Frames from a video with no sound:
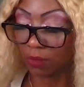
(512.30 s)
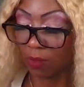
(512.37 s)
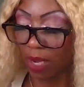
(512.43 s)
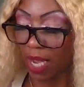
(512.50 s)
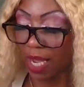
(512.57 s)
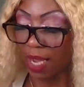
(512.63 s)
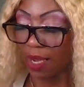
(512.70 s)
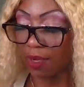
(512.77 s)

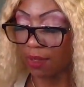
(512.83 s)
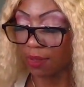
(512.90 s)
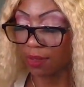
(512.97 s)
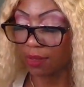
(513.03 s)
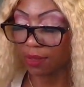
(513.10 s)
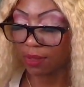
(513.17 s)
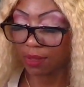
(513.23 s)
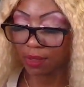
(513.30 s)
Wow.
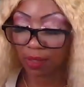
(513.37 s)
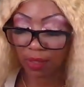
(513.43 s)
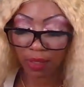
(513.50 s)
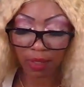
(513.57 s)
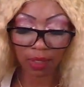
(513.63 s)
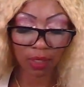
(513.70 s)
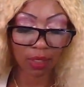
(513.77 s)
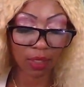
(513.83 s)

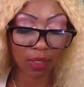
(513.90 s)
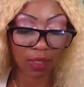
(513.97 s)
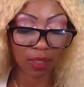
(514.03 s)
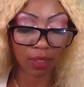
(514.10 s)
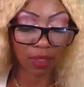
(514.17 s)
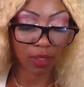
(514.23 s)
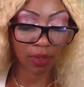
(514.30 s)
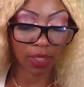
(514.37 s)

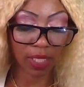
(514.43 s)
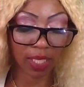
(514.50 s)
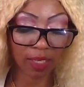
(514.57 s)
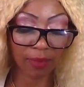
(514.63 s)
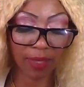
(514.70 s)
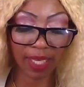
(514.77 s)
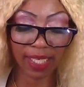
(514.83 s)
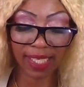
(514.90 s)
So it
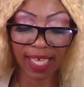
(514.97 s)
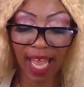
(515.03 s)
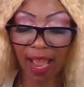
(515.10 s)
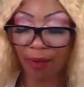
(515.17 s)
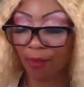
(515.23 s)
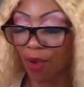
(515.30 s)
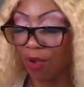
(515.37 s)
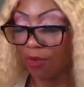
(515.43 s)
could be a
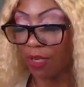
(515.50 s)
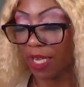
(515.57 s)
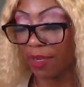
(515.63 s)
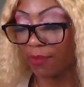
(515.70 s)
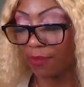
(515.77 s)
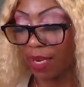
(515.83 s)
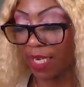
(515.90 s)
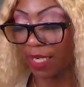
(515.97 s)
Tyrone
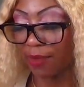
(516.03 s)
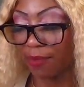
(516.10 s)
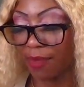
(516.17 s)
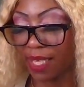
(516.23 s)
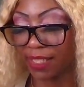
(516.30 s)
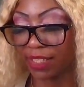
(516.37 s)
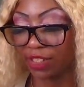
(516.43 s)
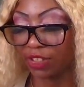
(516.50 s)
getting ready to
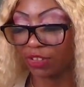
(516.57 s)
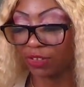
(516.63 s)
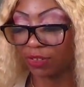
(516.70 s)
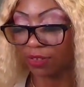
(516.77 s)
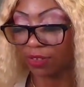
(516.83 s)
message you.